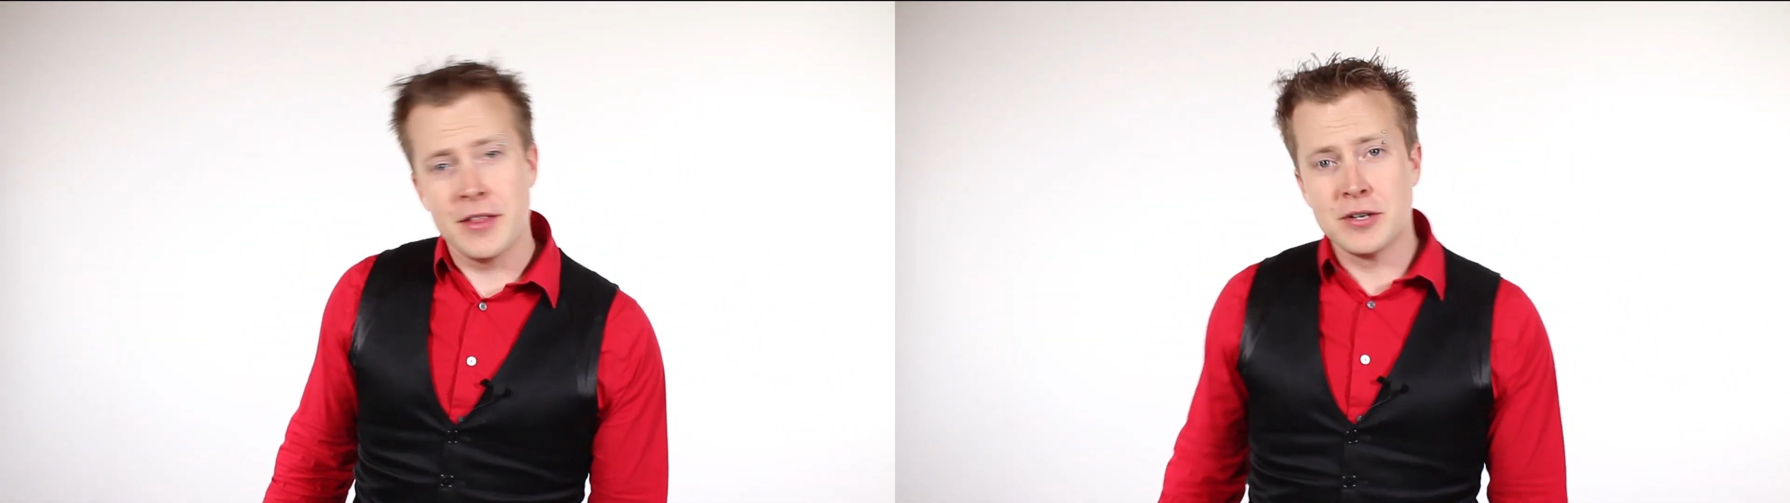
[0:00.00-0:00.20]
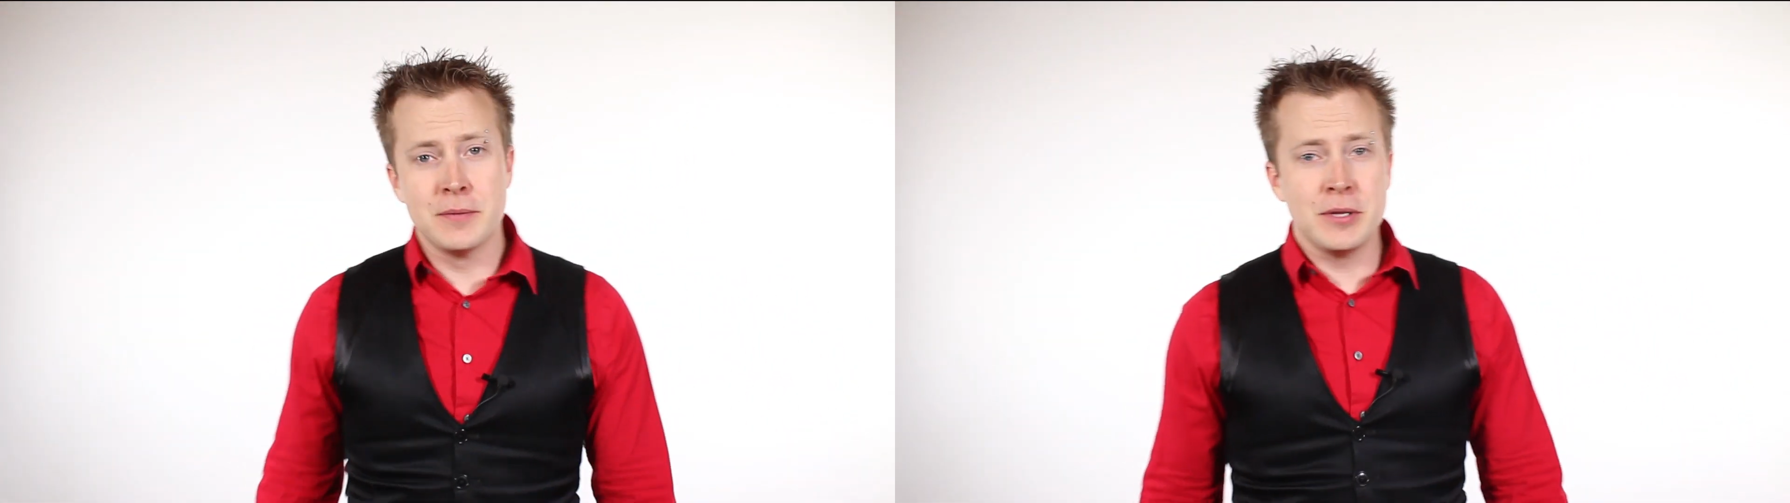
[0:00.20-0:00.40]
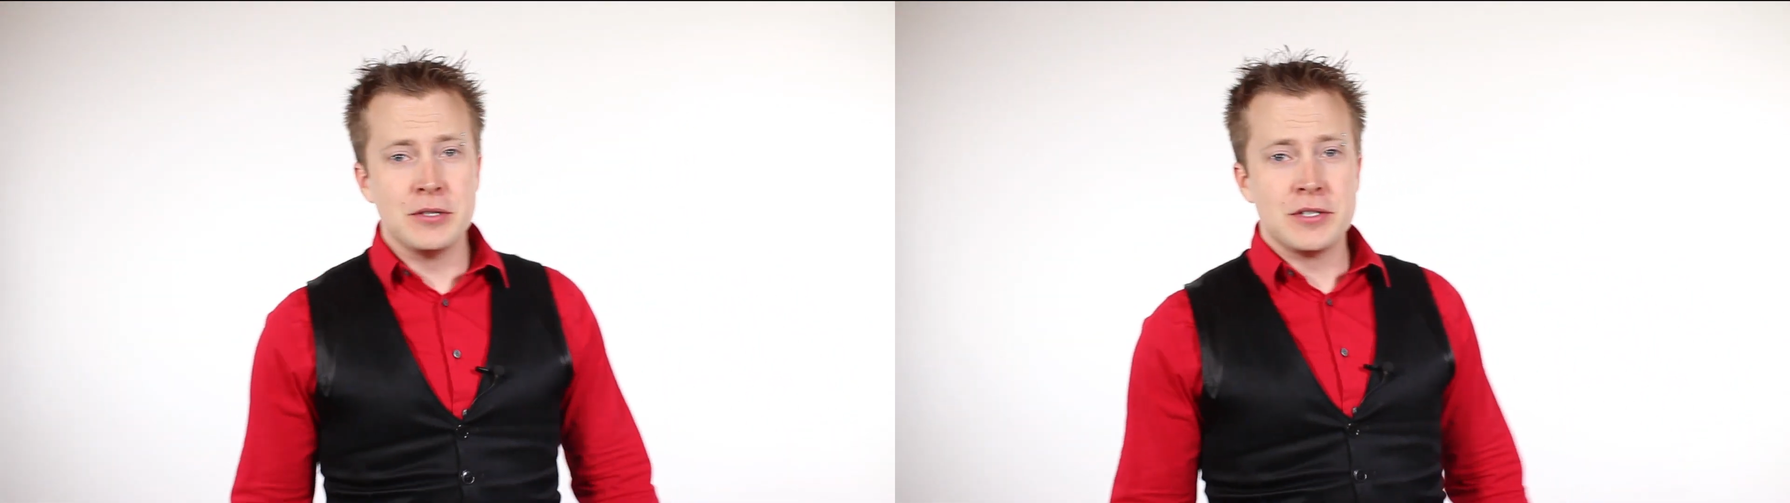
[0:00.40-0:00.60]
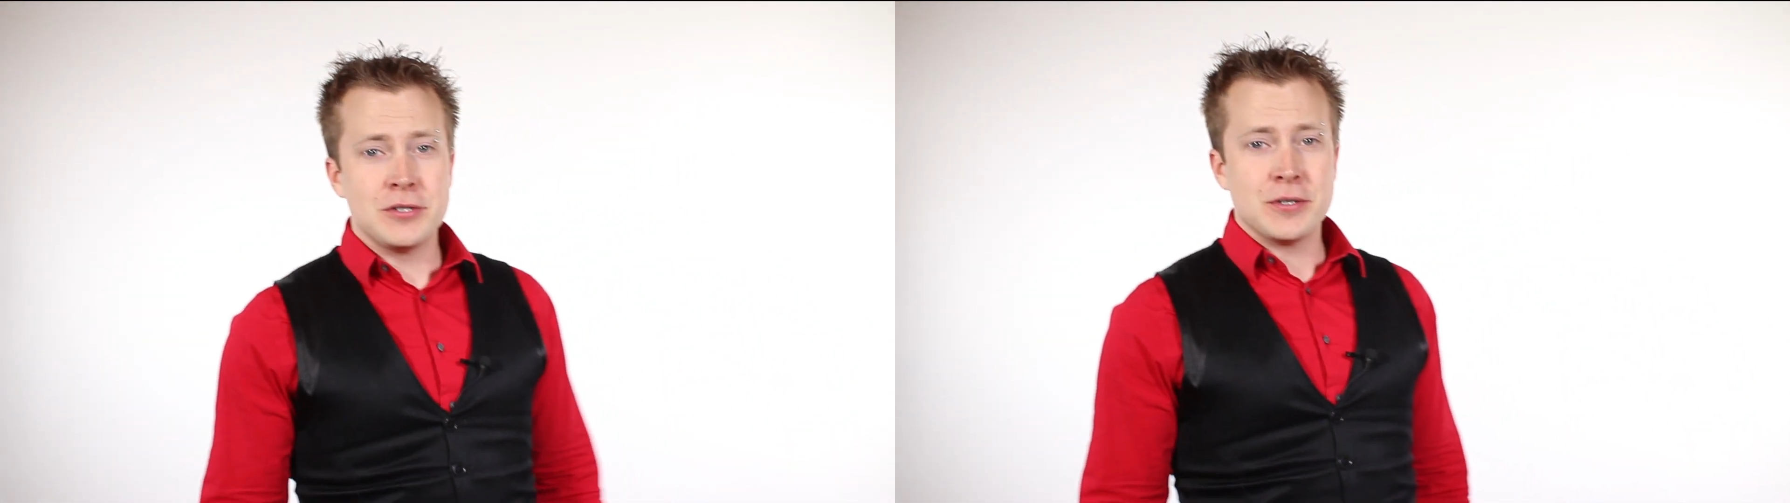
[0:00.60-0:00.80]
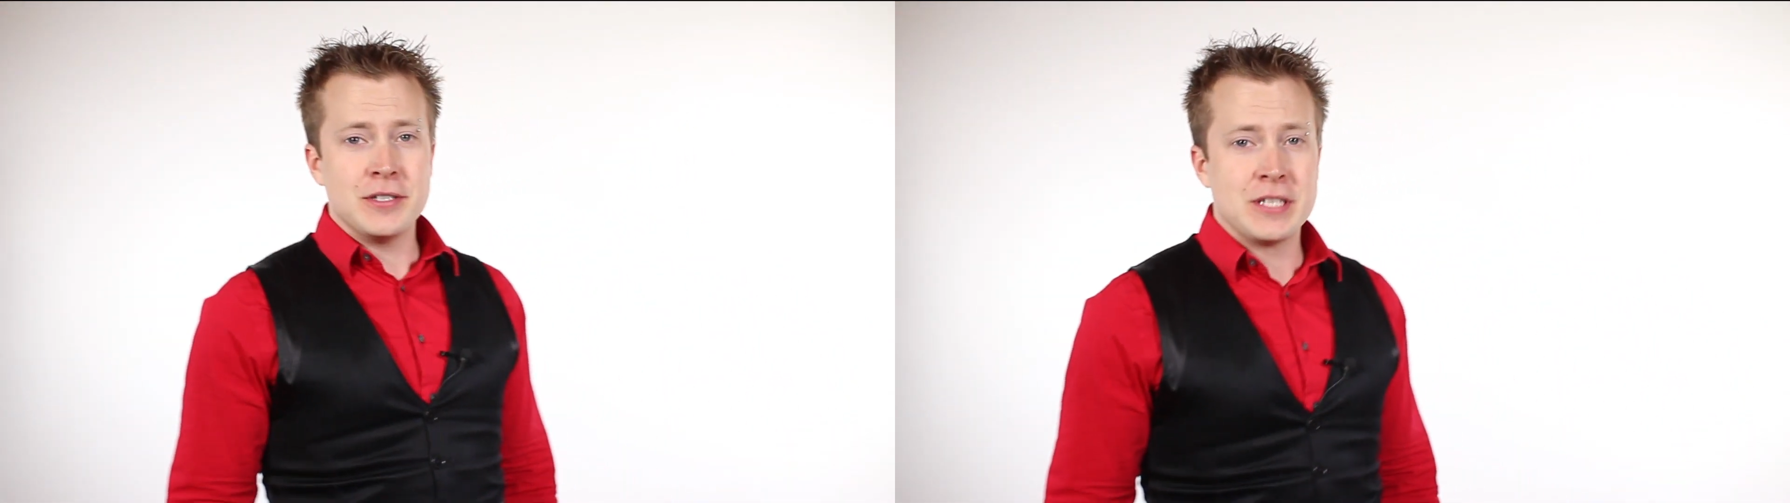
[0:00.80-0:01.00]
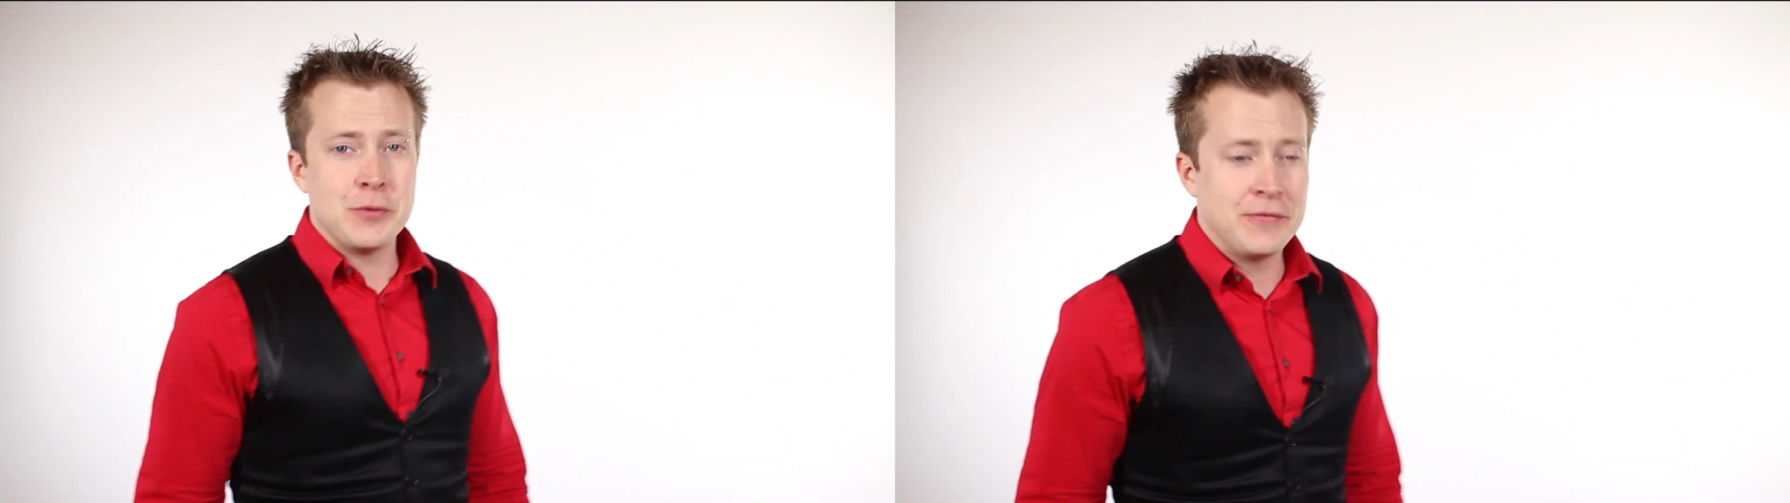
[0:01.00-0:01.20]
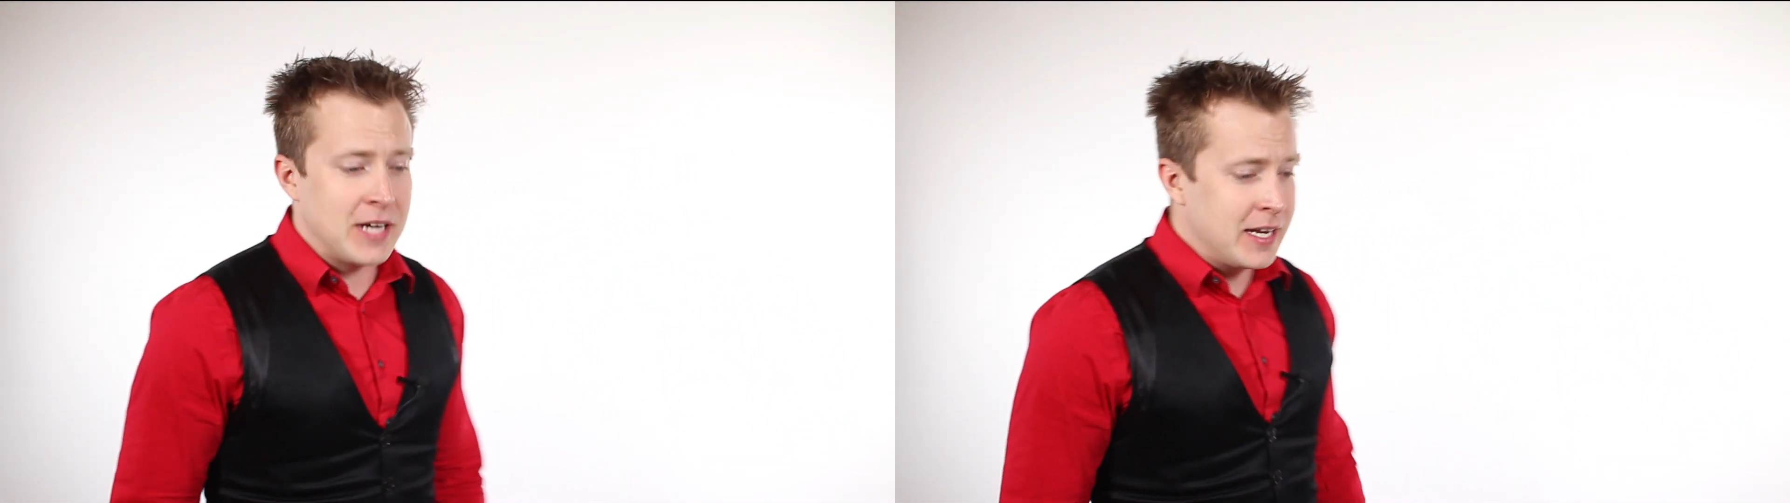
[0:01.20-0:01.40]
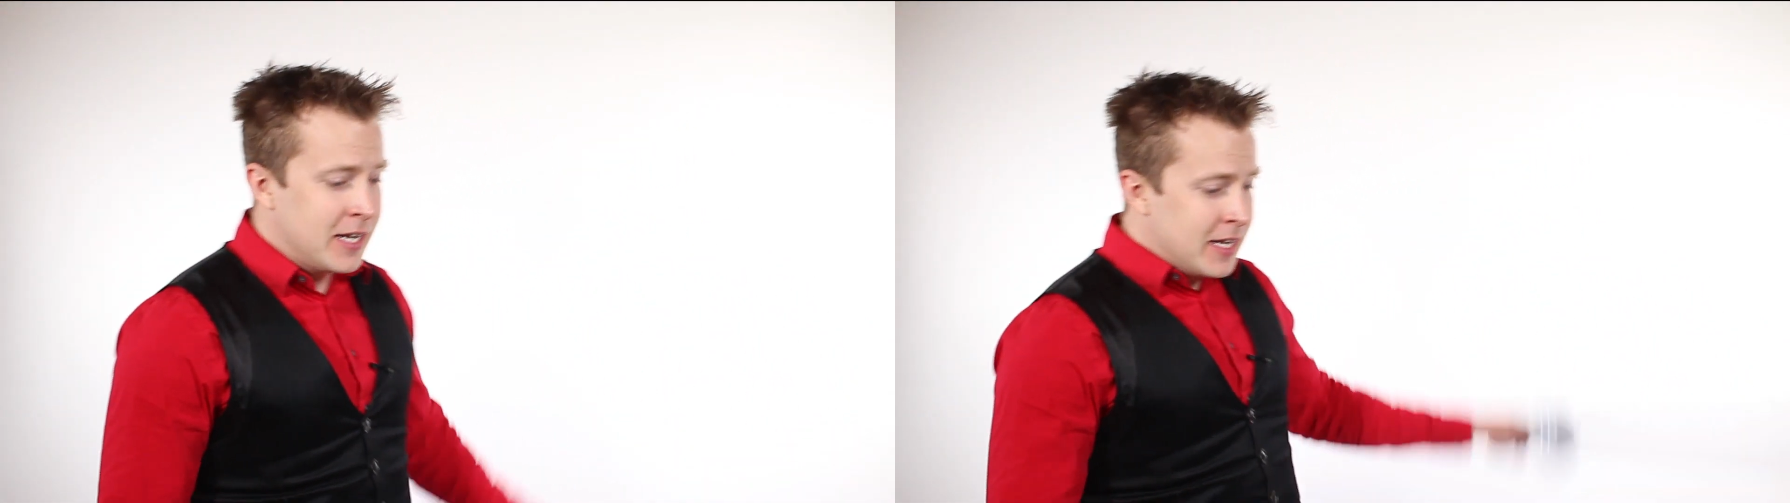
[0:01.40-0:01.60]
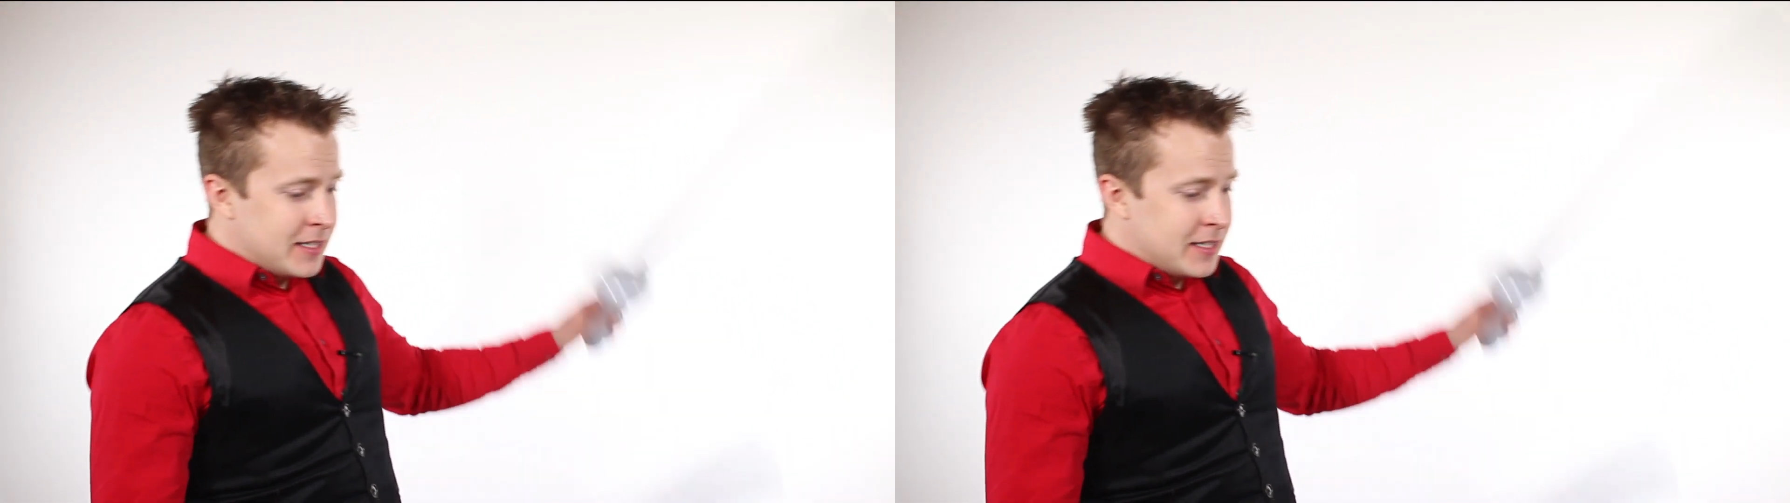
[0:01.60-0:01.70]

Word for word: other balloon tutorials that we've done,